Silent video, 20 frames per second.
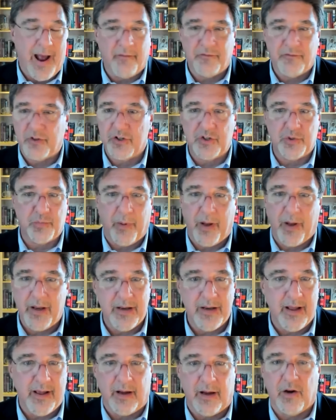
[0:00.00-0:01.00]
after
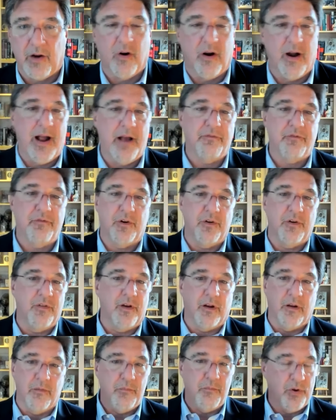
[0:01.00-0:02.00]
Sputnik or after
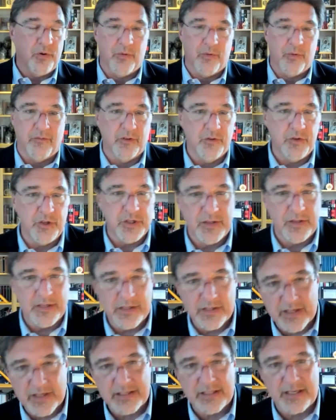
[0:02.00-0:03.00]
the computer revolution in the
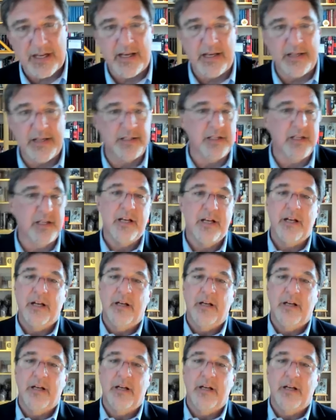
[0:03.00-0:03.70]
60s,